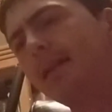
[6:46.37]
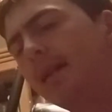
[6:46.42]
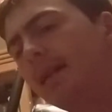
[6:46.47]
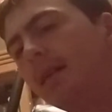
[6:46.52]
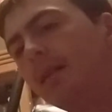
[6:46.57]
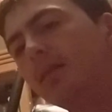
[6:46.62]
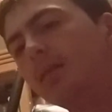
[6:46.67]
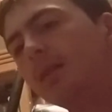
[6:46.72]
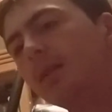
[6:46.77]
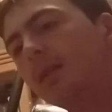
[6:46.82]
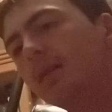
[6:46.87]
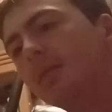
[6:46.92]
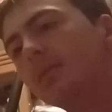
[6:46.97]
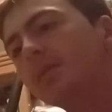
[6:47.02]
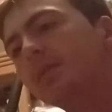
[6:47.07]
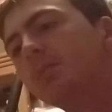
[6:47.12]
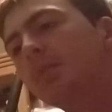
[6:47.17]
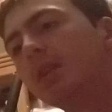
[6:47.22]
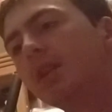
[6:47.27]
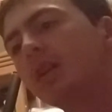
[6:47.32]
oh yeah, it
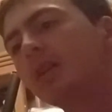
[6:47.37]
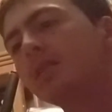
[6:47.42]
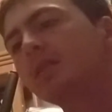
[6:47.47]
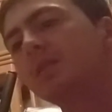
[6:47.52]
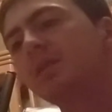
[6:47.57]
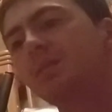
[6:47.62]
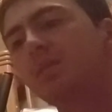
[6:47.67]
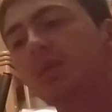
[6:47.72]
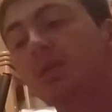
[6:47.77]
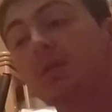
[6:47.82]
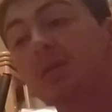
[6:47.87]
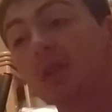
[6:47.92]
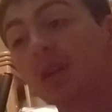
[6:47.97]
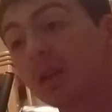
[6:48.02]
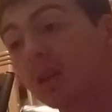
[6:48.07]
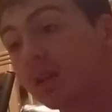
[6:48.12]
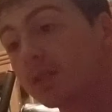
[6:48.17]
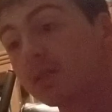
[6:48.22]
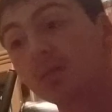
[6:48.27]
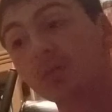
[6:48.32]
was my cousin's
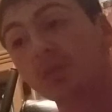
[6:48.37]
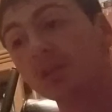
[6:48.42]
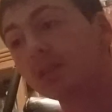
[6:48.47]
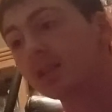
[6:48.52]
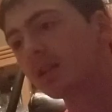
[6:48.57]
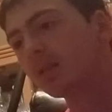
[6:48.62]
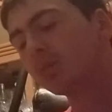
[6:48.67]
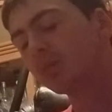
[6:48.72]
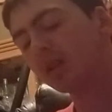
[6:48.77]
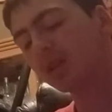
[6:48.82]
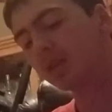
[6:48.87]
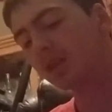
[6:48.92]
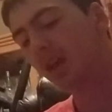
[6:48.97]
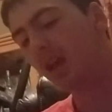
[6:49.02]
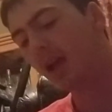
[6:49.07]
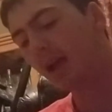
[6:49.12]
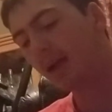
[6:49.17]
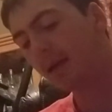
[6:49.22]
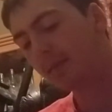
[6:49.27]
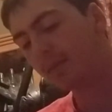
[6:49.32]
birthday, so we celebrated
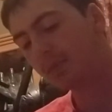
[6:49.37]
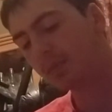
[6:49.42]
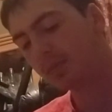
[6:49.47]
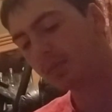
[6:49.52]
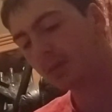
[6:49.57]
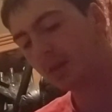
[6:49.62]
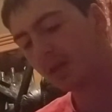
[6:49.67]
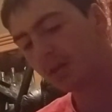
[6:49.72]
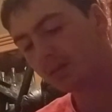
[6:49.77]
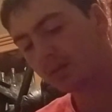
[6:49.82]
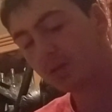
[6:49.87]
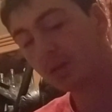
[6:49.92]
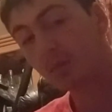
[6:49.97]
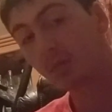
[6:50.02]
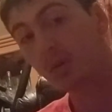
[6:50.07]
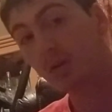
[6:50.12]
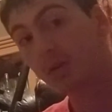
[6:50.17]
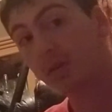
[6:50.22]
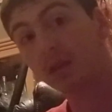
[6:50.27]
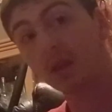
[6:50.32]
that, and you know it's her
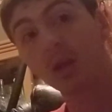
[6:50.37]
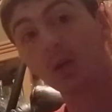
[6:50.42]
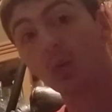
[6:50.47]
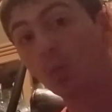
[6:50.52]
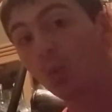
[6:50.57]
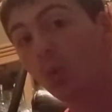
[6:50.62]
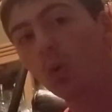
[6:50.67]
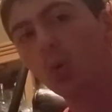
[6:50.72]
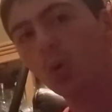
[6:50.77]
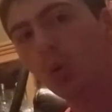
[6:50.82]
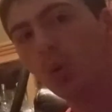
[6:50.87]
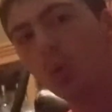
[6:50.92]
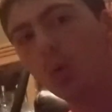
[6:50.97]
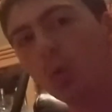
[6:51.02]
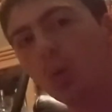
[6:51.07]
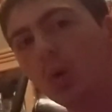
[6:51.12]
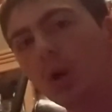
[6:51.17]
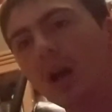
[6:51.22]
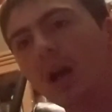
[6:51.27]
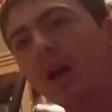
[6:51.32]
birthday.
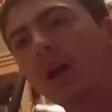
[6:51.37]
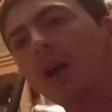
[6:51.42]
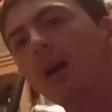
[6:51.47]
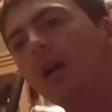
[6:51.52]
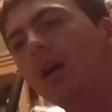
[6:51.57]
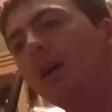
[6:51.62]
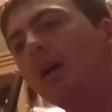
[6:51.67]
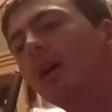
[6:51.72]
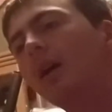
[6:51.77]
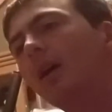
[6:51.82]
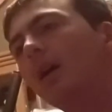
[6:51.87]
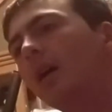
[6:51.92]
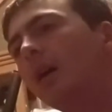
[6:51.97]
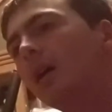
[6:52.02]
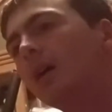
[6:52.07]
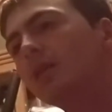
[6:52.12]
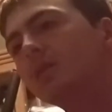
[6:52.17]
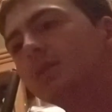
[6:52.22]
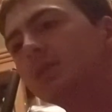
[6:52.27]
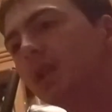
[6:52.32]
Woohoo! Uh,
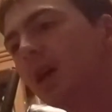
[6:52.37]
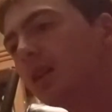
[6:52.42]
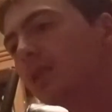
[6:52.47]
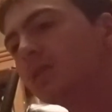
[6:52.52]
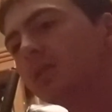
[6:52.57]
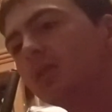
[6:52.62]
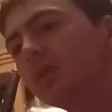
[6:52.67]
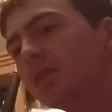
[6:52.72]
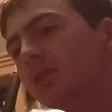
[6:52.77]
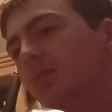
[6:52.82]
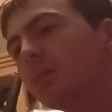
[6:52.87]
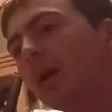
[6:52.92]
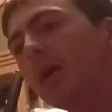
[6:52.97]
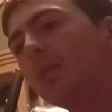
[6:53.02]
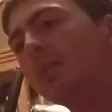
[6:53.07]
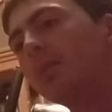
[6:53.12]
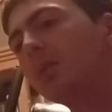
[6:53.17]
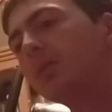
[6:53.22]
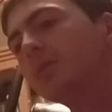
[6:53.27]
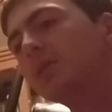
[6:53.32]
it's not as good as my
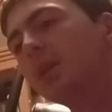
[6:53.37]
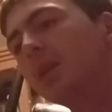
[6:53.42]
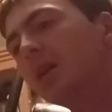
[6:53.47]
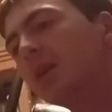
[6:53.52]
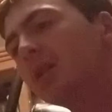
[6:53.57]
birthday,